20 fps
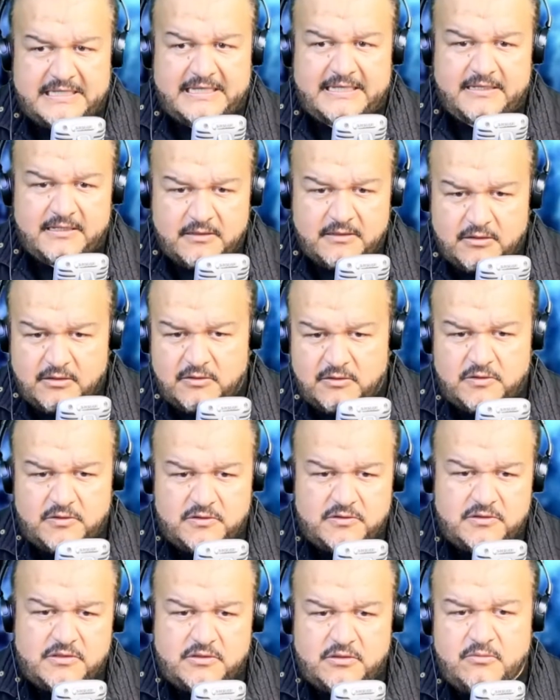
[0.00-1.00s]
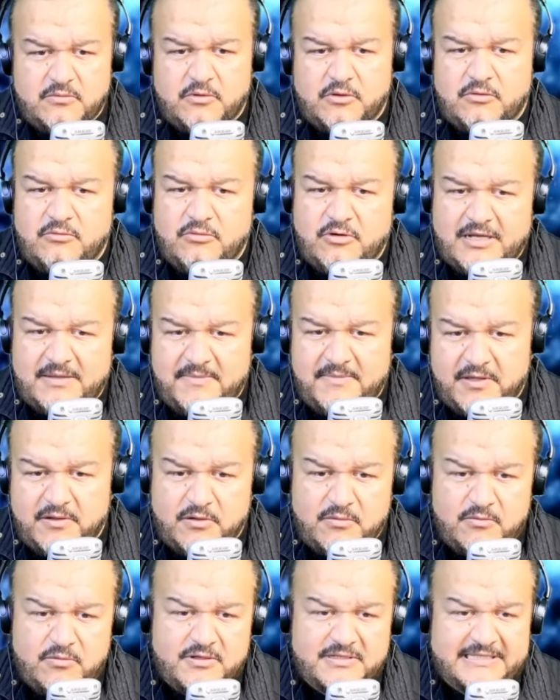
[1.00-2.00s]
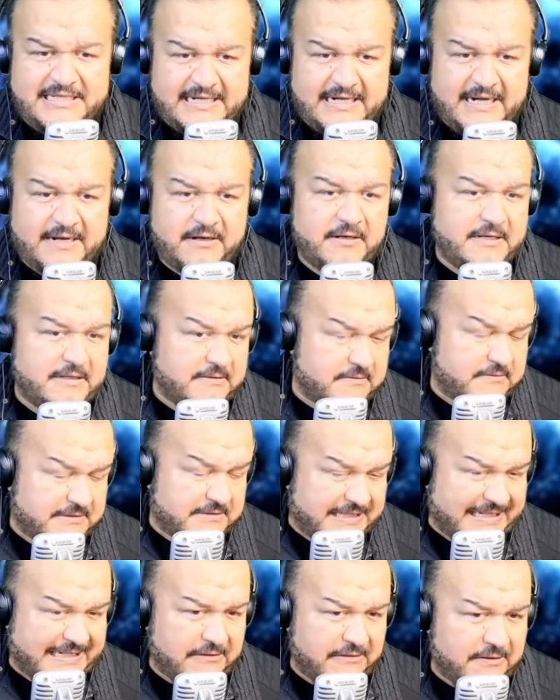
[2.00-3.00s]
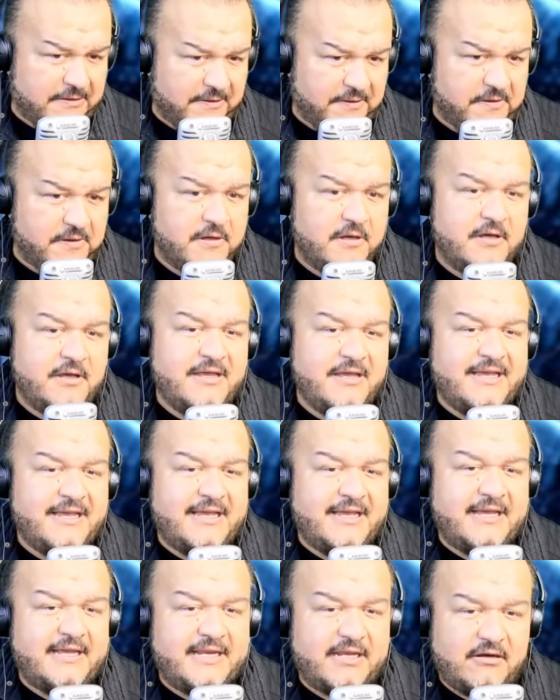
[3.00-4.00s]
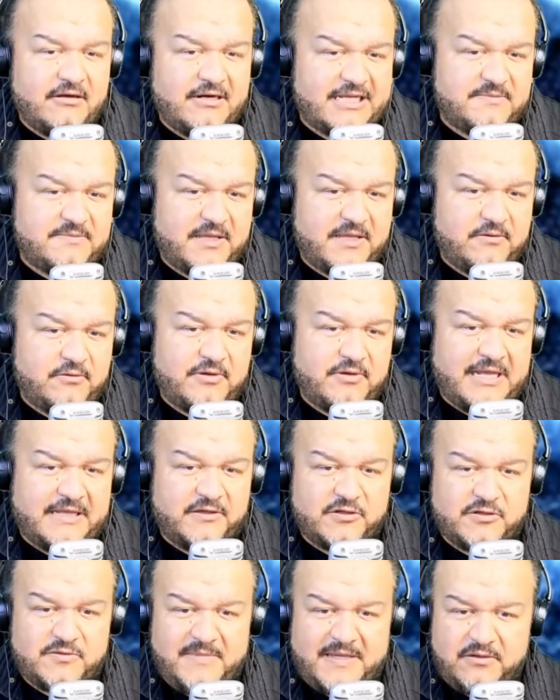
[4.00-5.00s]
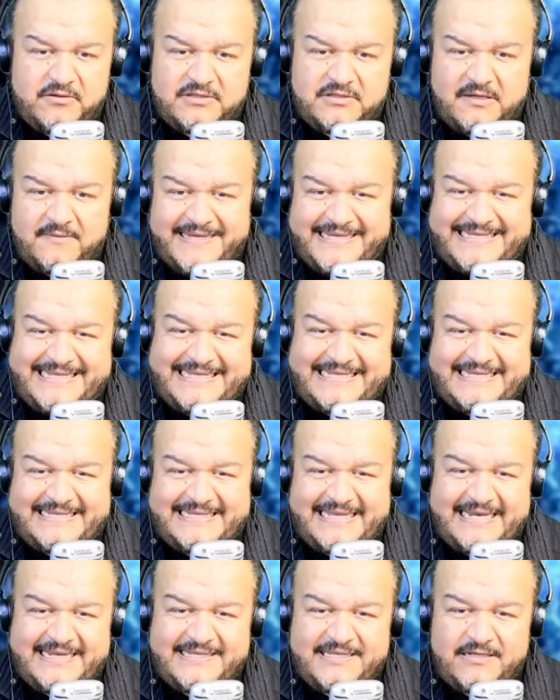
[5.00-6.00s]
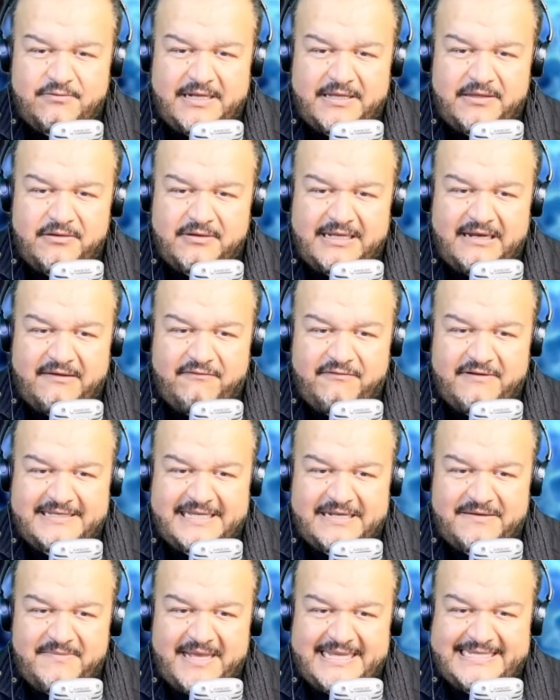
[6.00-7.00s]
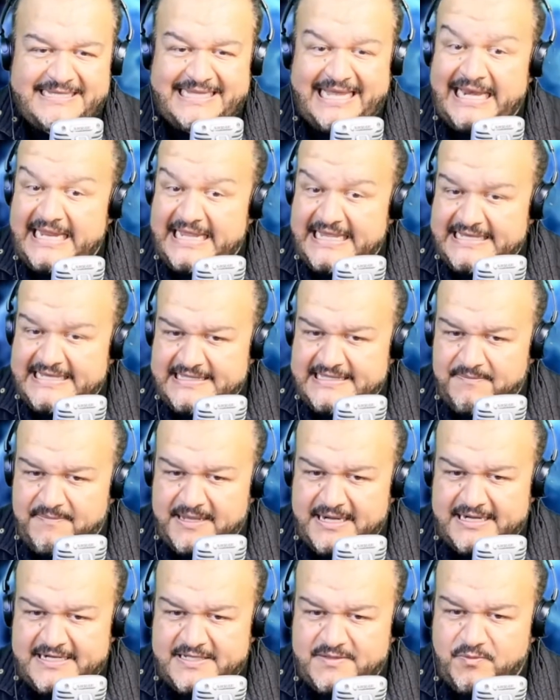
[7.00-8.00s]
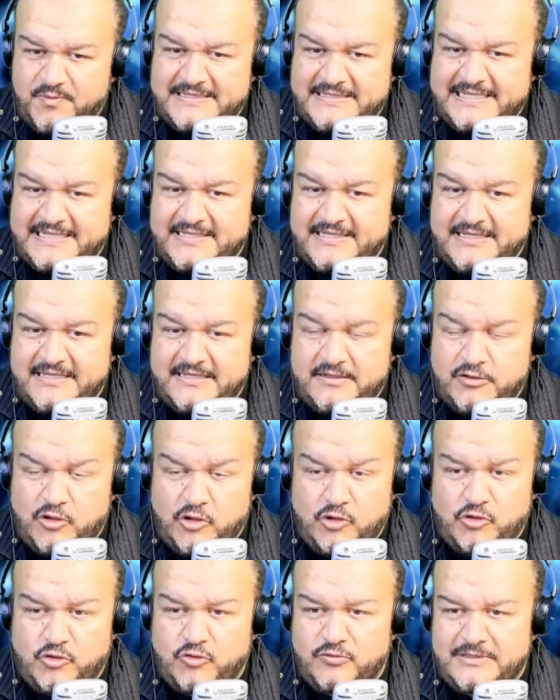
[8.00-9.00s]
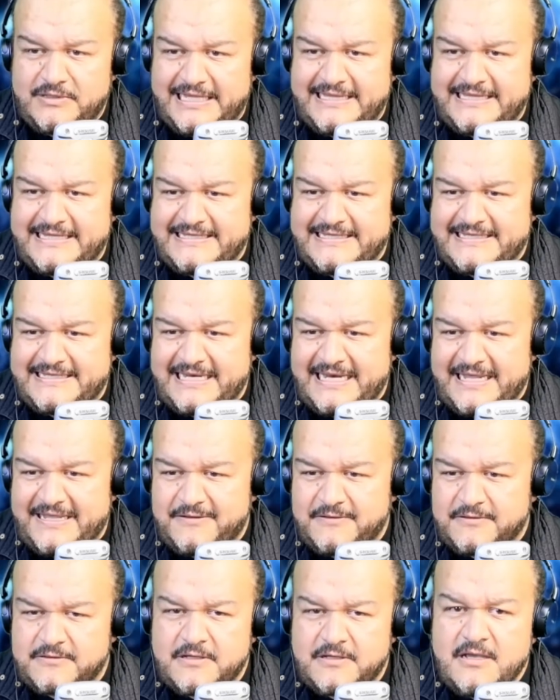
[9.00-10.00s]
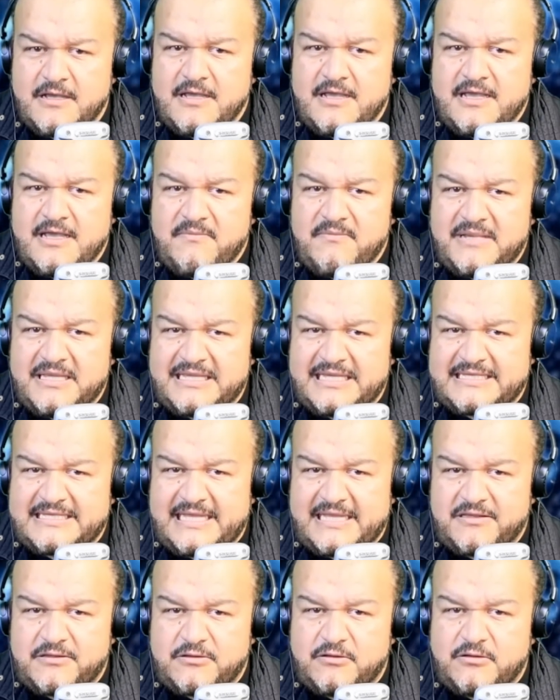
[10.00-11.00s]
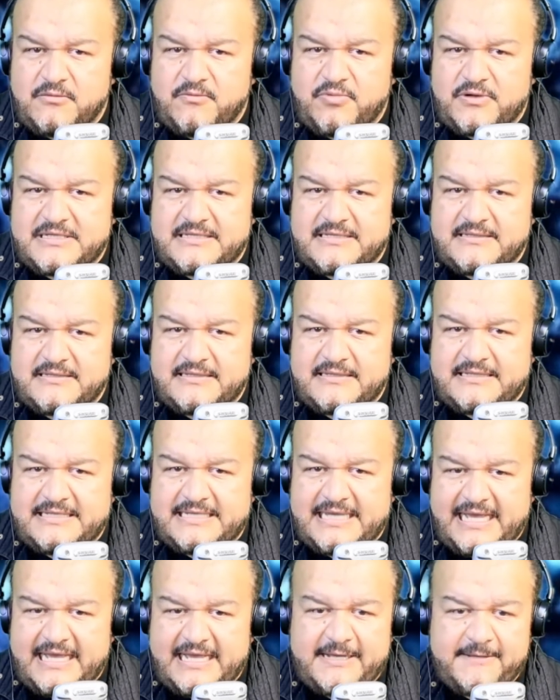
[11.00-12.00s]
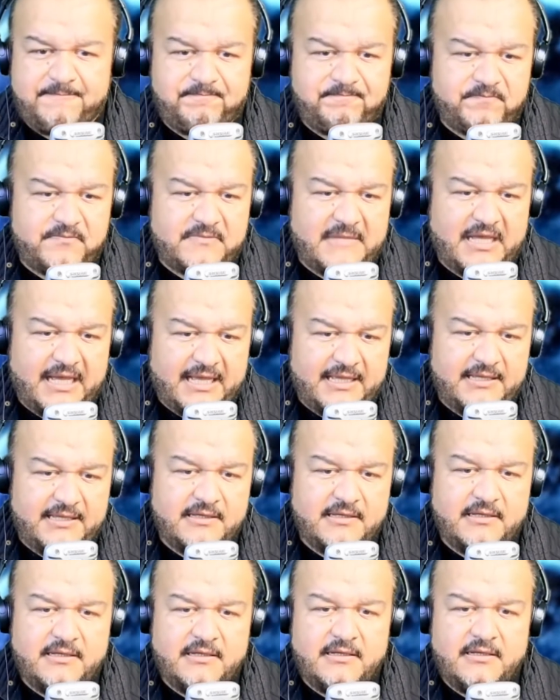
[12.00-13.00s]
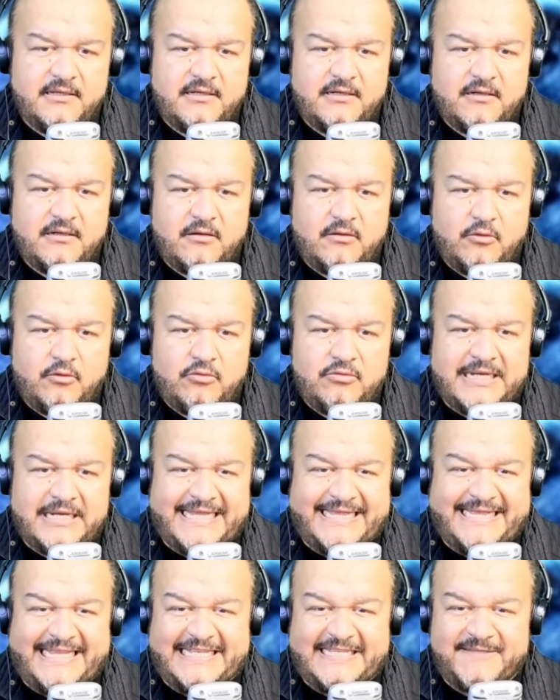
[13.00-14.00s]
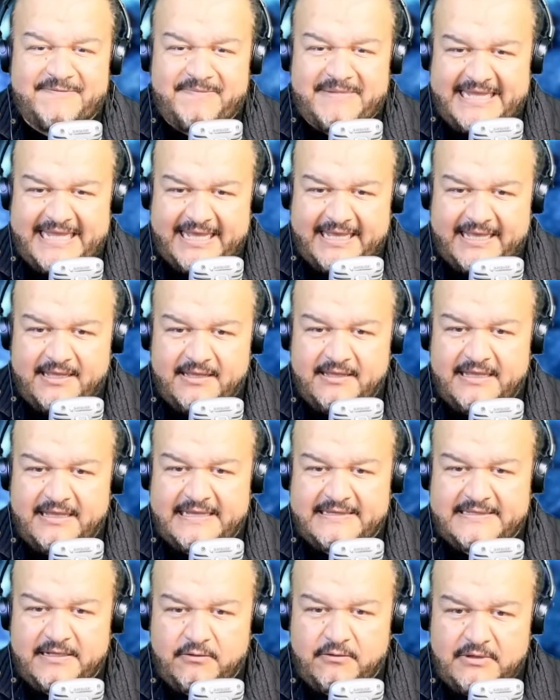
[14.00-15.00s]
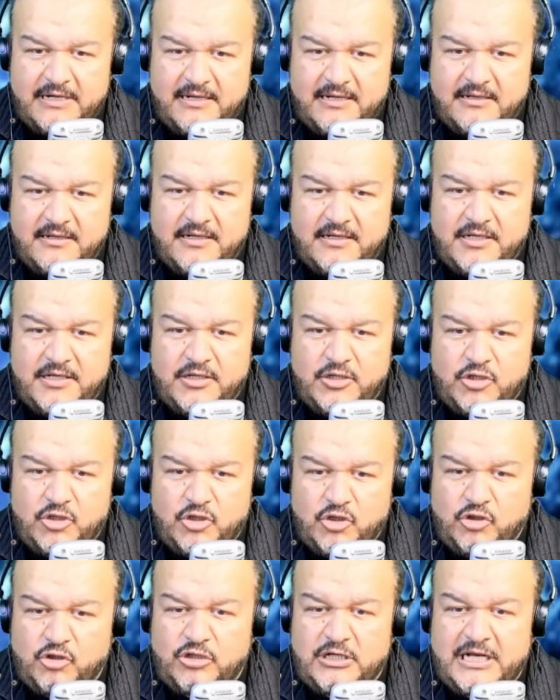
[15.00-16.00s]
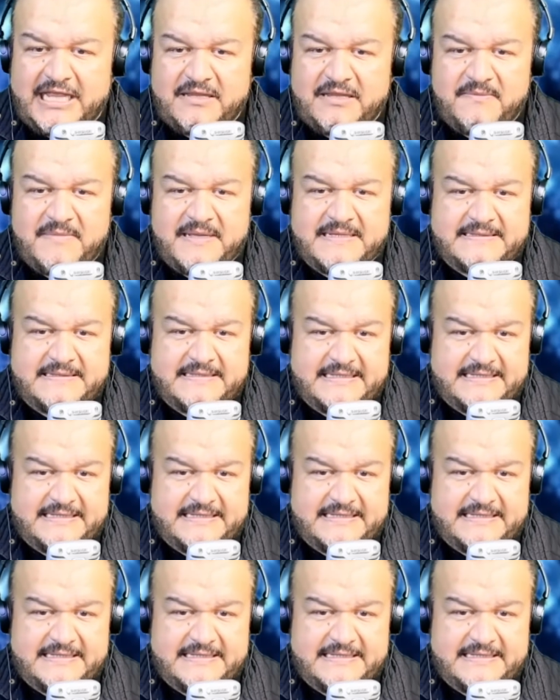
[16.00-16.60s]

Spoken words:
It's kind of like, it's weird. The whole thing is weird. Nicolas Maduro and top Chavista officials claim the armed forces are prepared for strong responses. Meanwhile, they say there's already a deployment that's not only big but also unprecedented.